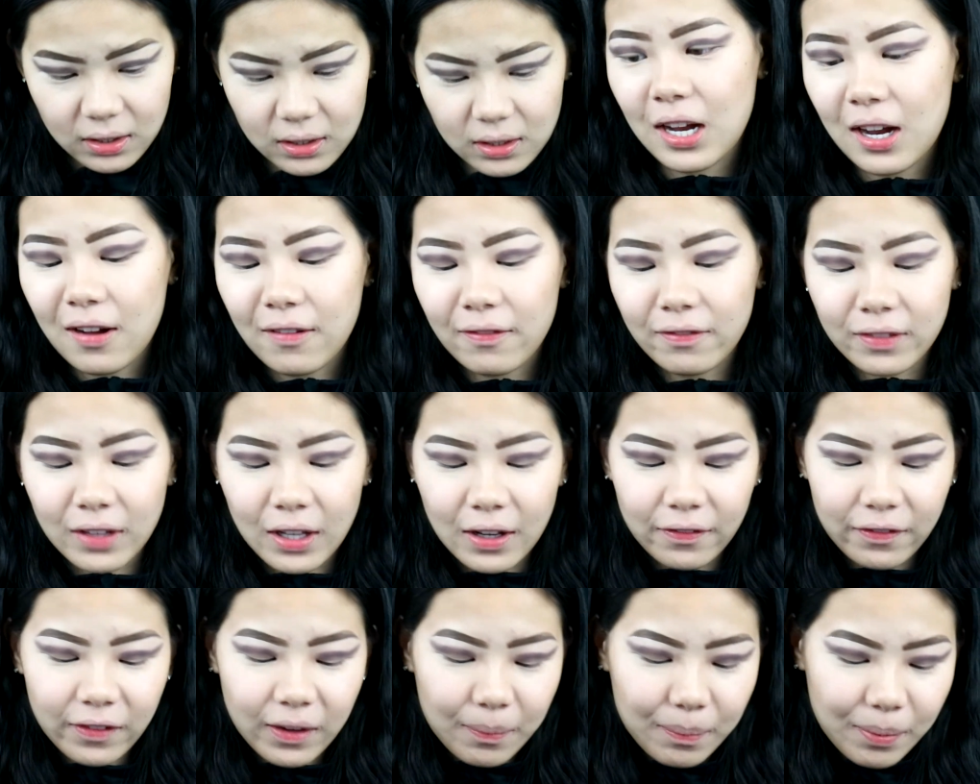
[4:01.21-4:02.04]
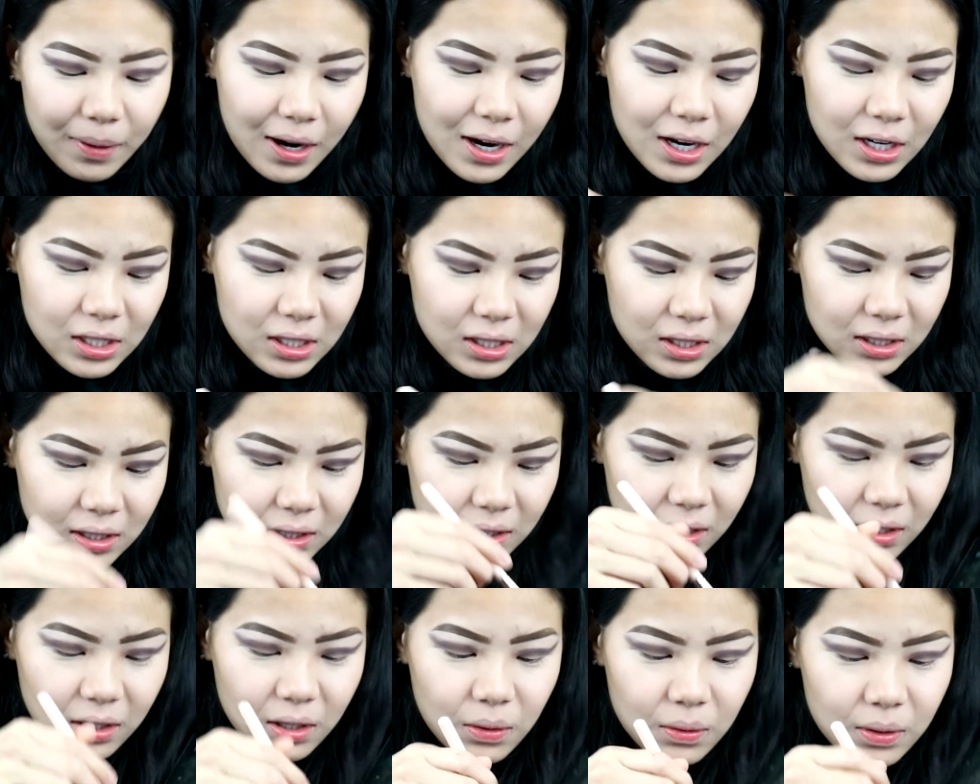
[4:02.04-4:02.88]
Take a fluffy brush
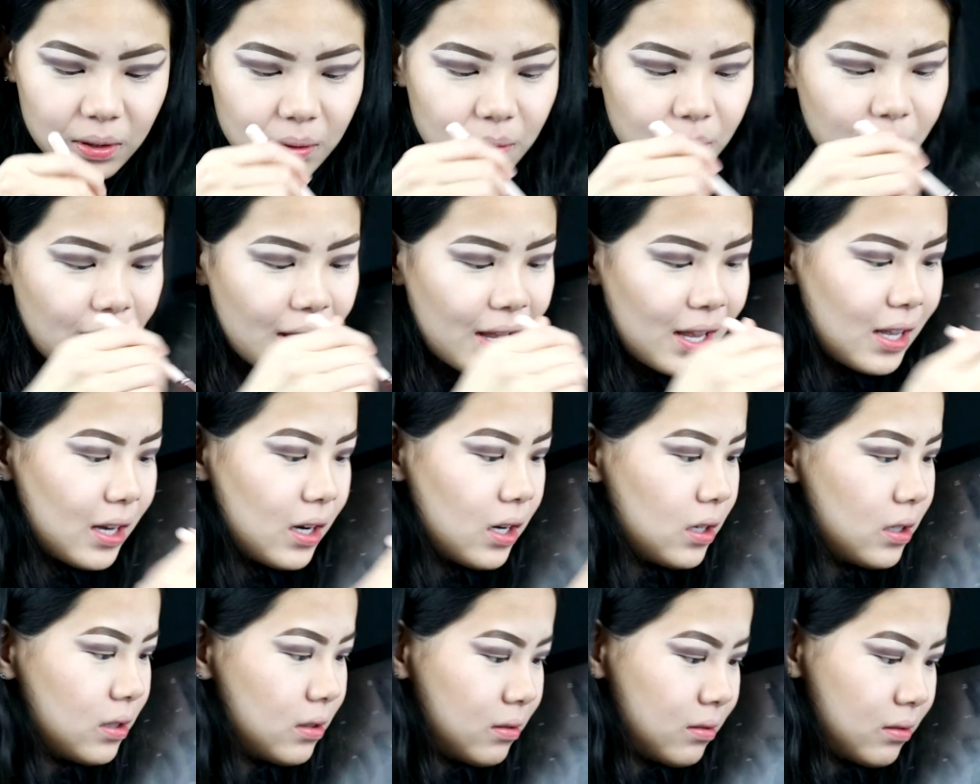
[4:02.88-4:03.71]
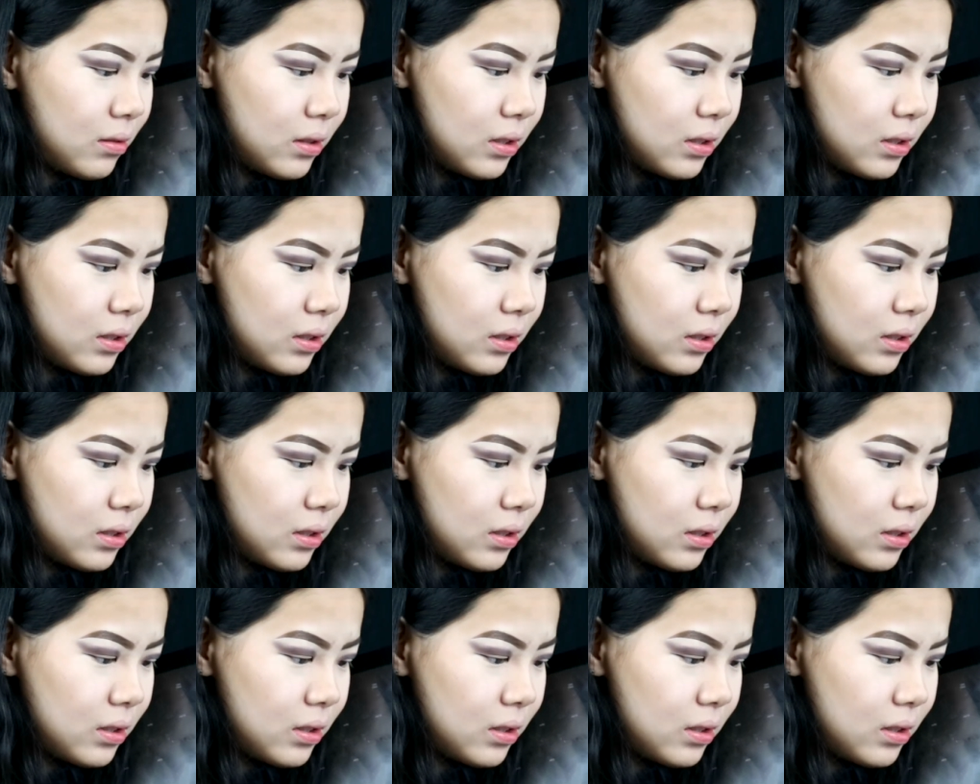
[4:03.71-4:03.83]
and go in the red.